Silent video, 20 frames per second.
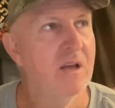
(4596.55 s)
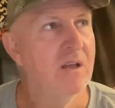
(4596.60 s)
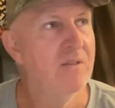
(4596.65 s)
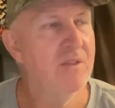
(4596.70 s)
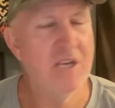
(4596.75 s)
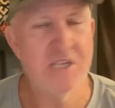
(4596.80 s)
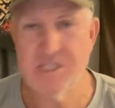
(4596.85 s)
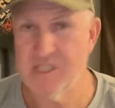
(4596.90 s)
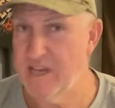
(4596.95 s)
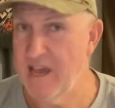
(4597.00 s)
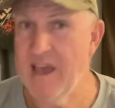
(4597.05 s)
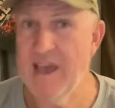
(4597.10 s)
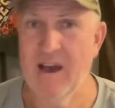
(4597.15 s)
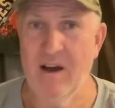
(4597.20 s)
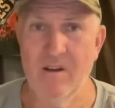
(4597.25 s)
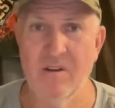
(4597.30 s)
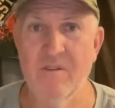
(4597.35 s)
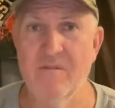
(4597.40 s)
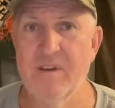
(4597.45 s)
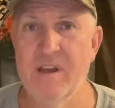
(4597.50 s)
This
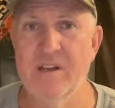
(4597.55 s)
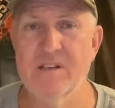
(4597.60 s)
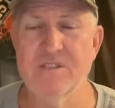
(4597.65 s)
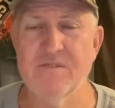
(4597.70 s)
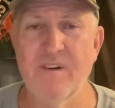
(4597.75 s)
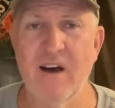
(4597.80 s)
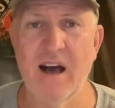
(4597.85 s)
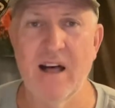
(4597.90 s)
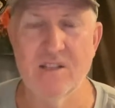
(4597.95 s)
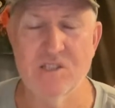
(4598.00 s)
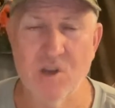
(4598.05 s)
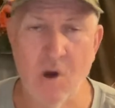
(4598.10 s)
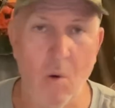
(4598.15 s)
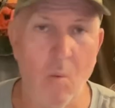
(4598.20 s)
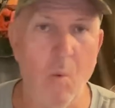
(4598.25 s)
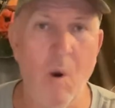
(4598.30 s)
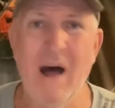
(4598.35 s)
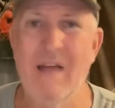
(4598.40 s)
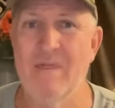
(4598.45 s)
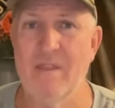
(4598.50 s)
town of Innisfail's got
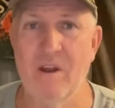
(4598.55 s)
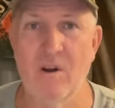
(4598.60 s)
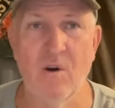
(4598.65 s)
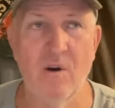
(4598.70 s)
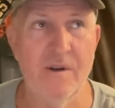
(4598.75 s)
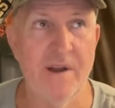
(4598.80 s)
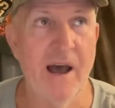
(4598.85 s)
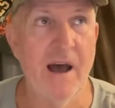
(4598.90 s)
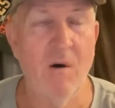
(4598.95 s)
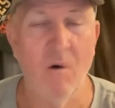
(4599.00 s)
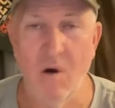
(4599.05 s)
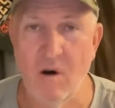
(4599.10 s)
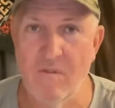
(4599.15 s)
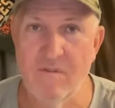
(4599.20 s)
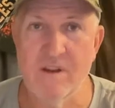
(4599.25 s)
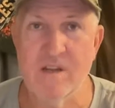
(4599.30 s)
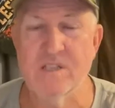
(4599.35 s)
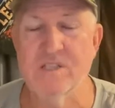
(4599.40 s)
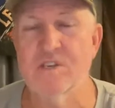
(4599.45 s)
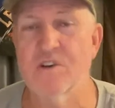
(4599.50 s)
one that I know
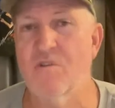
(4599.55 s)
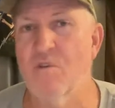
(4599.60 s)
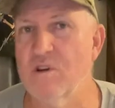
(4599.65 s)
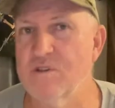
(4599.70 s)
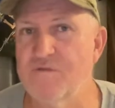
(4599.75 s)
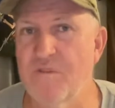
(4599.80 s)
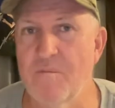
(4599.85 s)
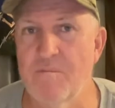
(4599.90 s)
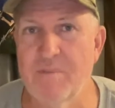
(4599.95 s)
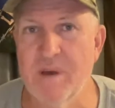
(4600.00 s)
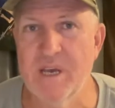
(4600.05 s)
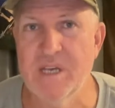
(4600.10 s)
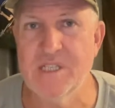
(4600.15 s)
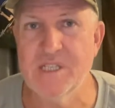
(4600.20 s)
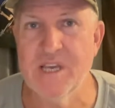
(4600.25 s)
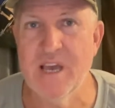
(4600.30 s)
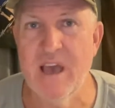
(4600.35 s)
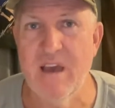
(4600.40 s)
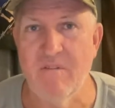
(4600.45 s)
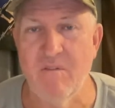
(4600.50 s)
of, and it's across from
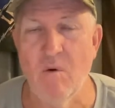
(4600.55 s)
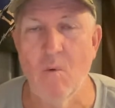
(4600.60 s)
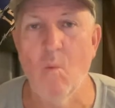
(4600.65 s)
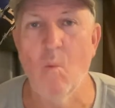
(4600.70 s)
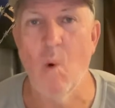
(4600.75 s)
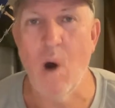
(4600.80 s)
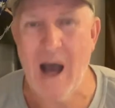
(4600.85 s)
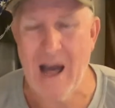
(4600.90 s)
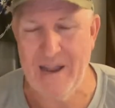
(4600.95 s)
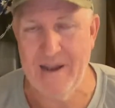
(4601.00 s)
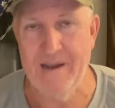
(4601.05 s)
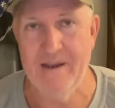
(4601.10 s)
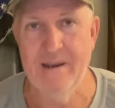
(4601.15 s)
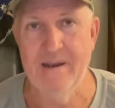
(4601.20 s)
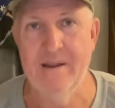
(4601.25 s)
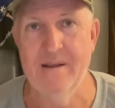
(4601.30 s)
BCF. One.